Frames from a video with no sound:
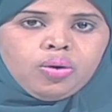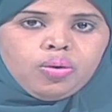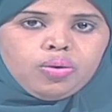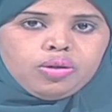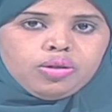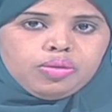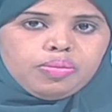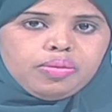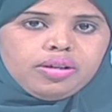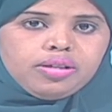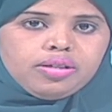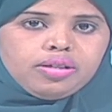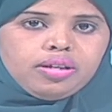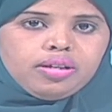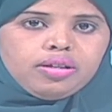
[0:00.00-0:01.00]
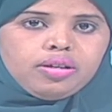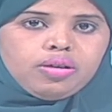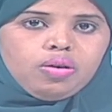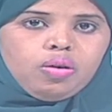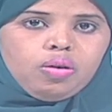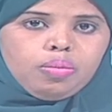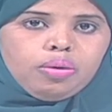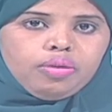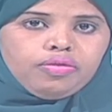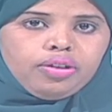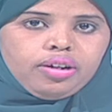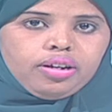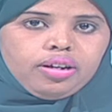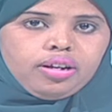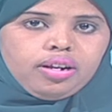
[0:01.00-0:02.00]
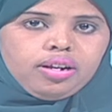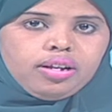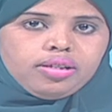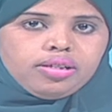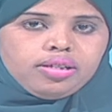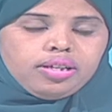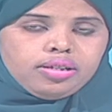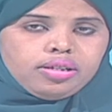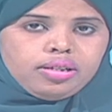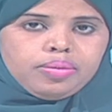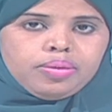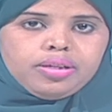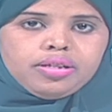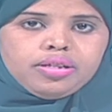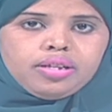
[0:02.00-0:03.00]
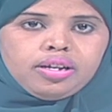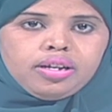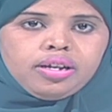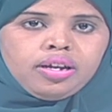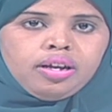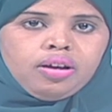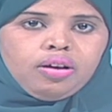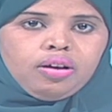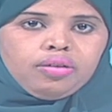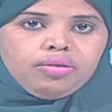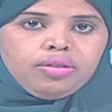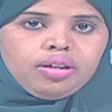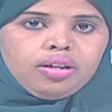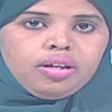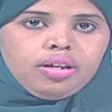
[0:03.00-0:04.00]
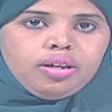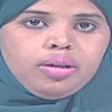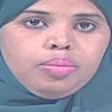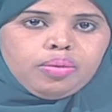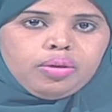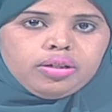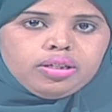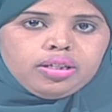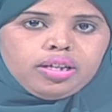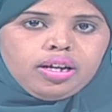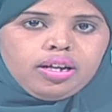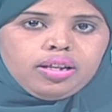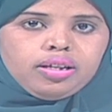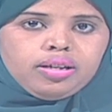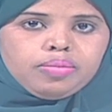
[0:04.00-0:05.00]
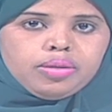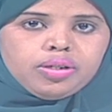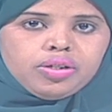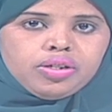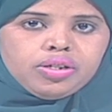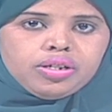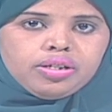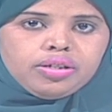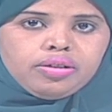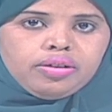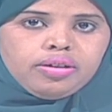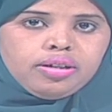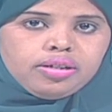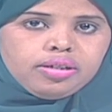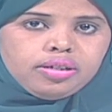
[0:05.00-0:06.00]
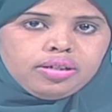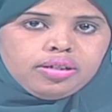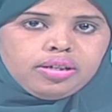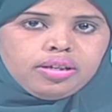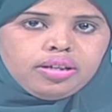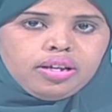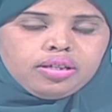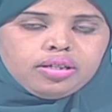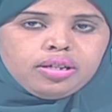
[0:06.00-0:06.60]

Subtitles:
who expressed the hope of finally settlement of the political and military crisis that